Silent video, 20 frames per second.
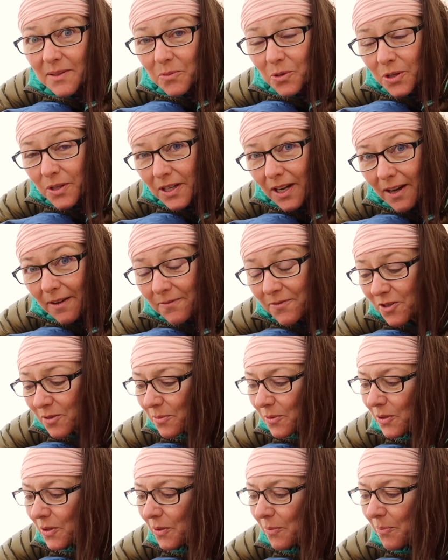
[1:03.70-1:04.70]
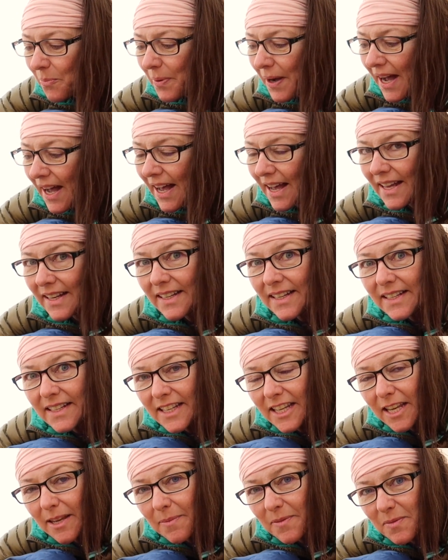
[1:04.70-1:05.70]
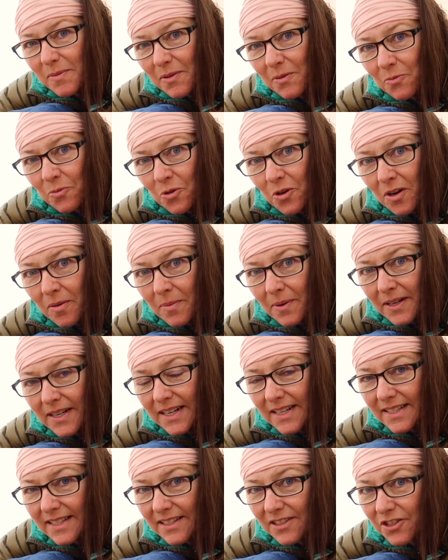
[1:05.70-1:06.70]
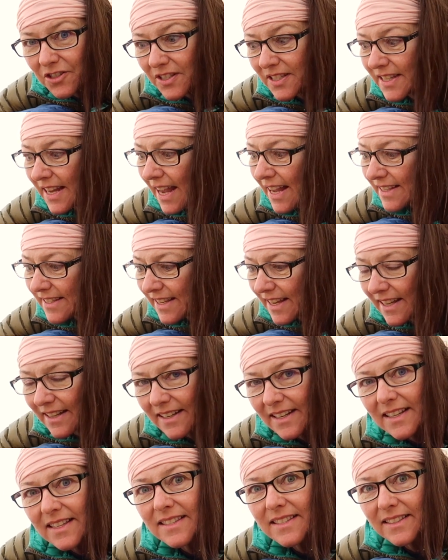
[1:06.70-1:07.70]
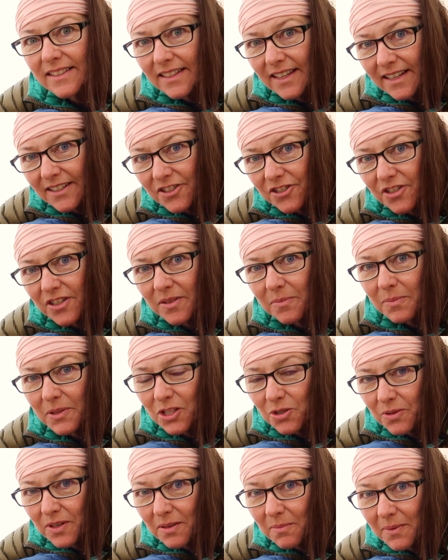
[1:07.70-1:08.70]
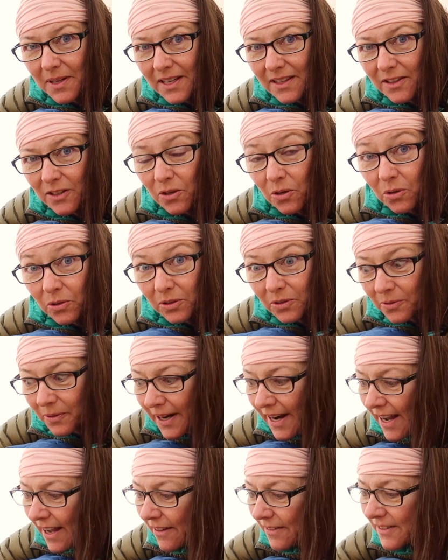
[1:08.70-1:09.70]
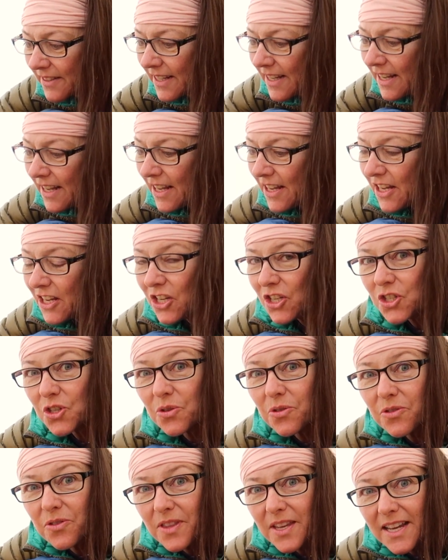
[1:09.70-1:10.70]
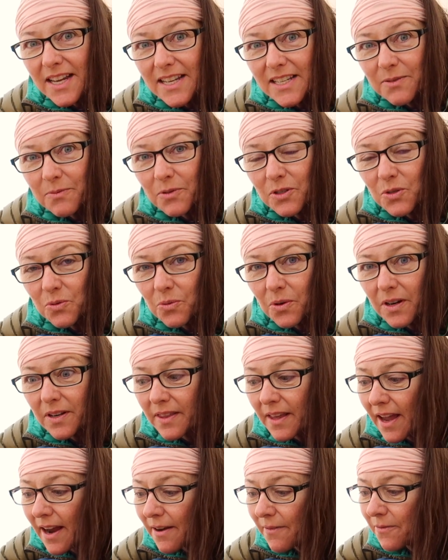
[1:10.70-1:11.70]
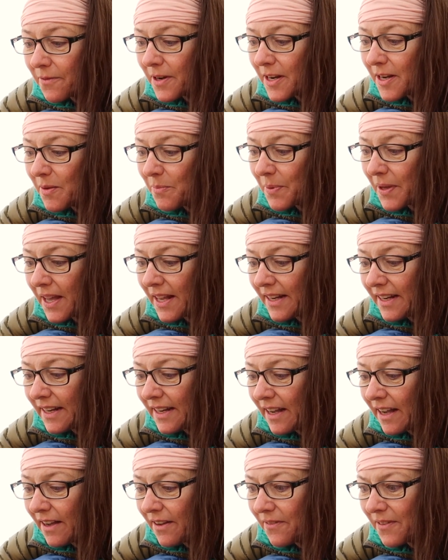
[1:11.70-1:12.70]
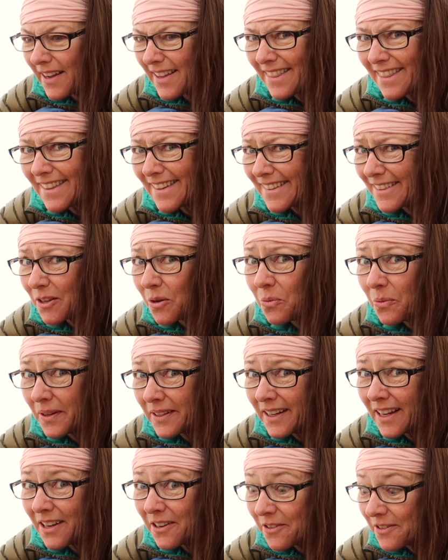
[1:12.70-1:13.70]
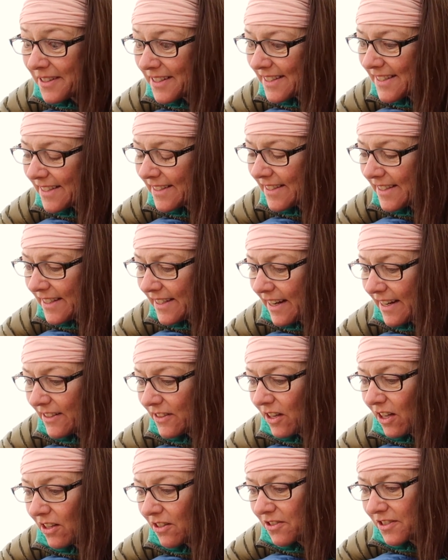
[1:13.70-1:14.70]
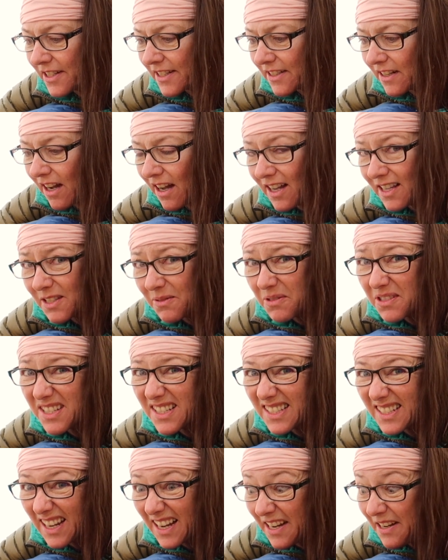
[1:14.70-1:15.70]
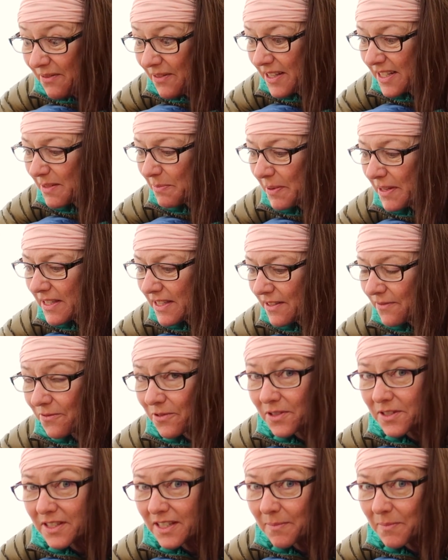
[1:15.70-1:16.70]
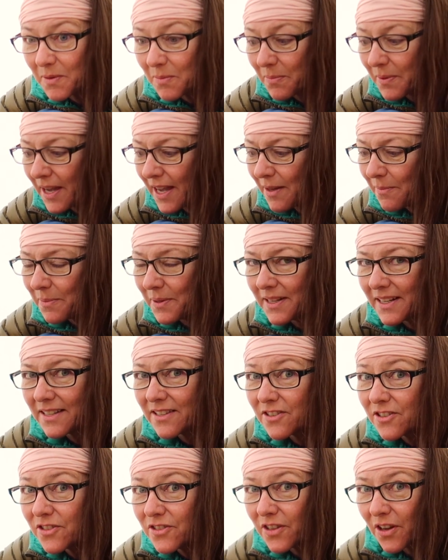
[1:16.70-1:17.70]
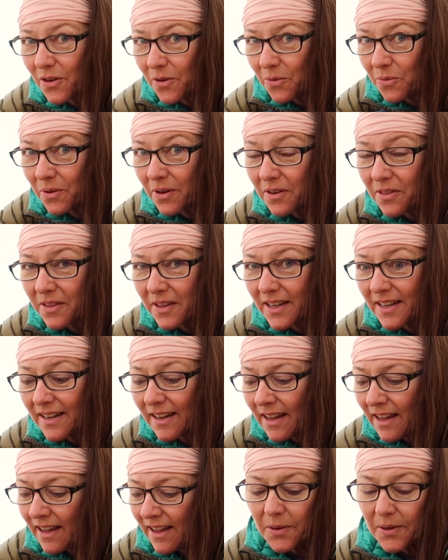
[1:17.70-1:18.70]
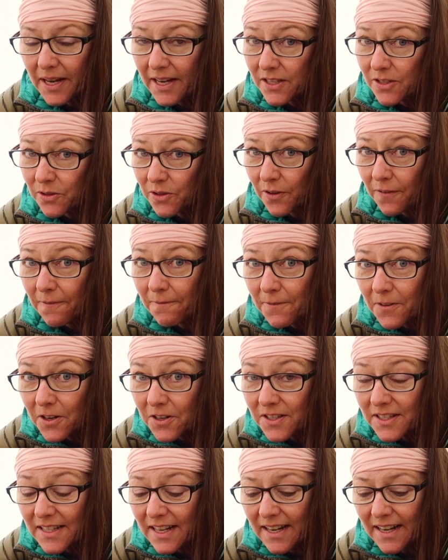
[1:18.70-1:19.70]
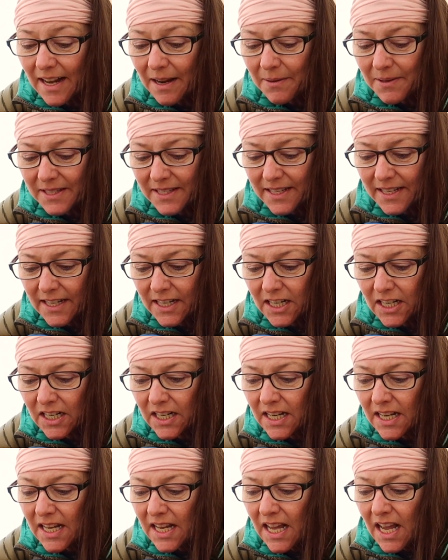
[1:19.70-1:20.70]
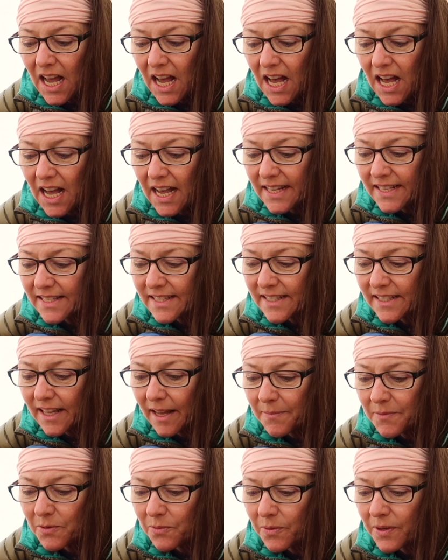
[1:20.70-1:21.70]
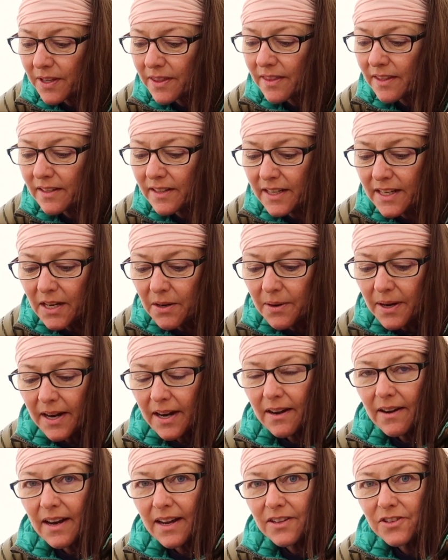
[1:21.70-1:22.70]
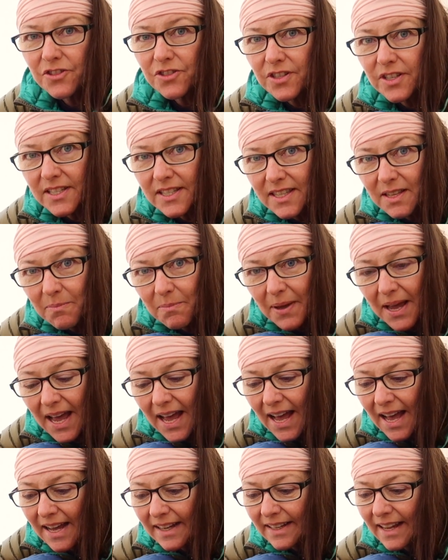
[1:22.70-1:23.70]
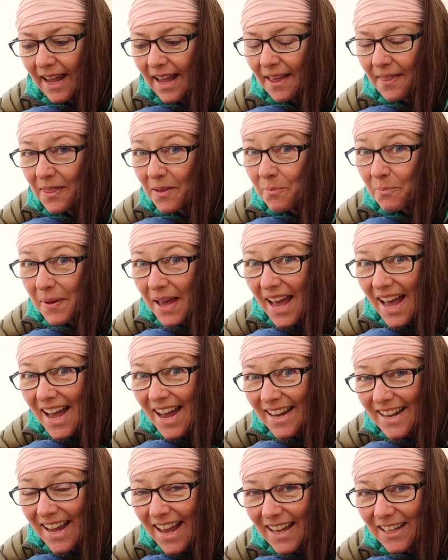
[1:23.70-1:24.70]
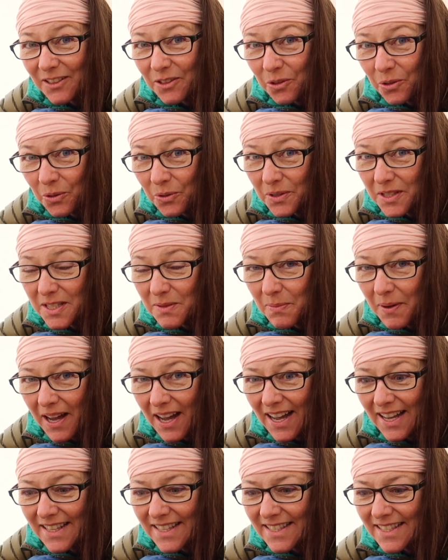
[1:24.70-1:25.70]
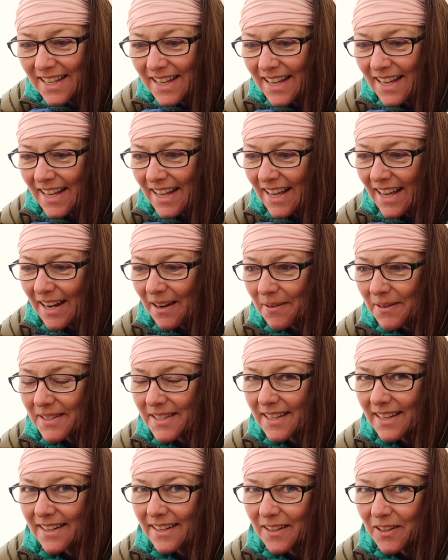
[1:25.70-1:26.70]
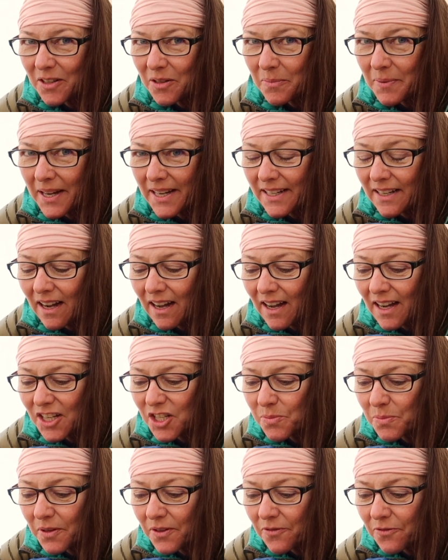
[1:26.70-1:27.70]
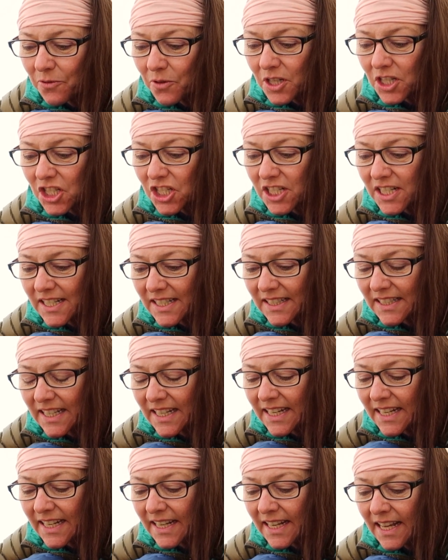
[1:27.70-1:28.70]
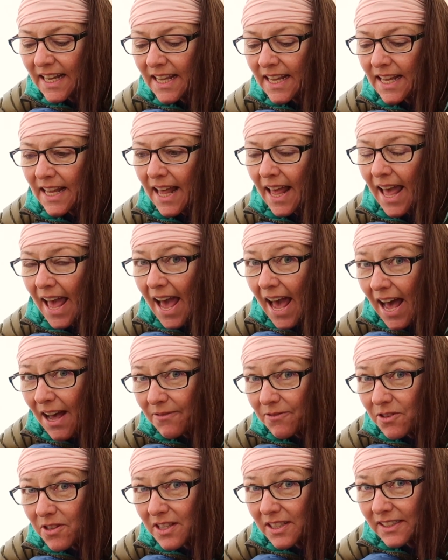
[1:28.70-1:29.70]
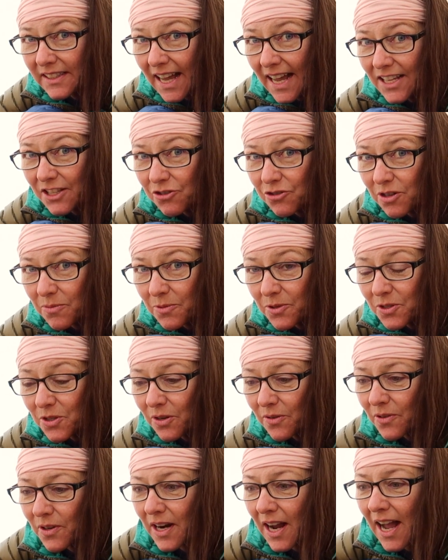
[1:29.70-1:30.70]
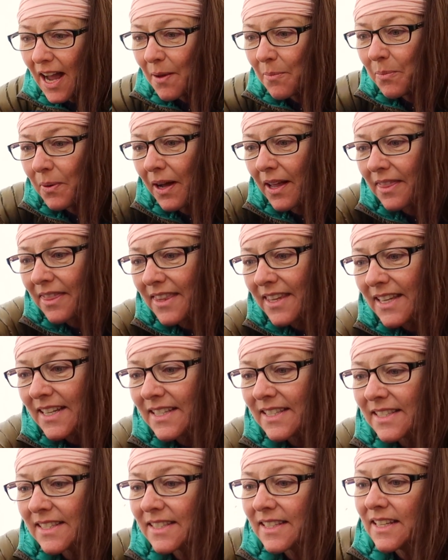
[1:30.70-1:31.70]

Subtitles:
it more comfortable, but it keeps me warmer because it just has that insulation between me and the cold ground. So this was worth every penny of, I think, the $169 it cost, which is kind of expensive for a sleeping pad, but it's so worth it. Okay, so the first night I was here, I slept with the NeoAir and just the bag, and the bag had cold spots, and I was like, oh my gosh. But fortunately, after the last trip was over, I bought this.